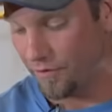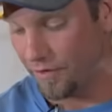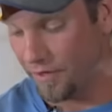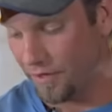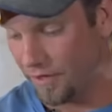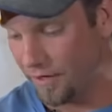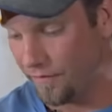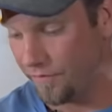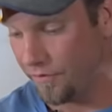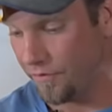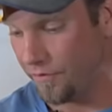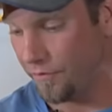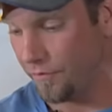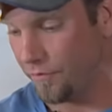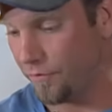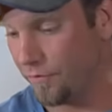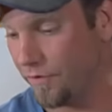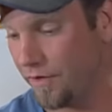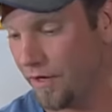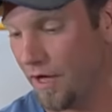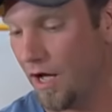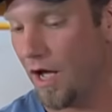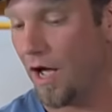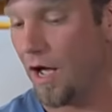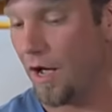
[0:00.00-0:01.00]
gonna give
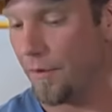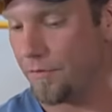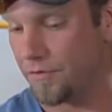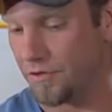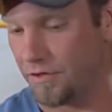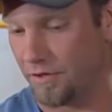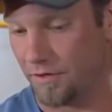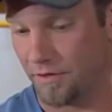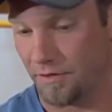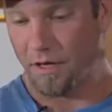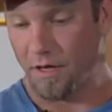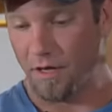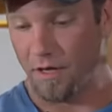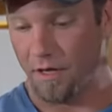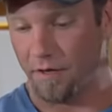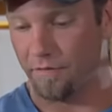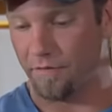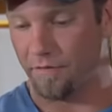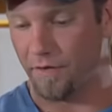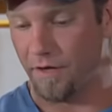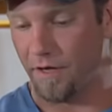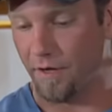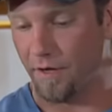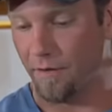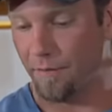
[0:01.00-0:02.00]
you the option
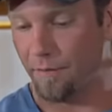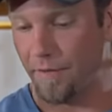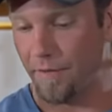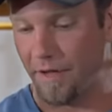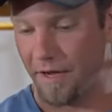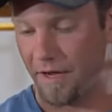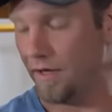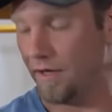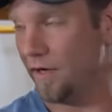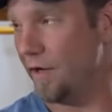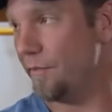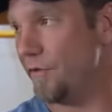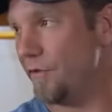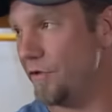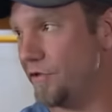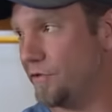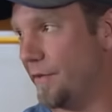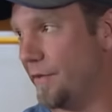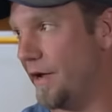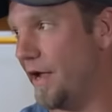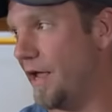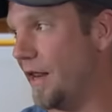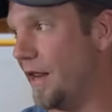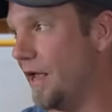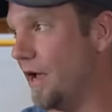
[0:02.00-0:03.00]
of making up
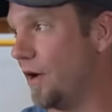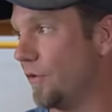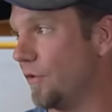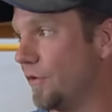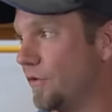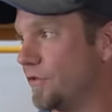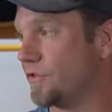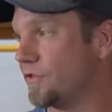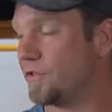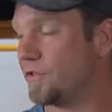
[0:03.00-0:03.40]
those man hours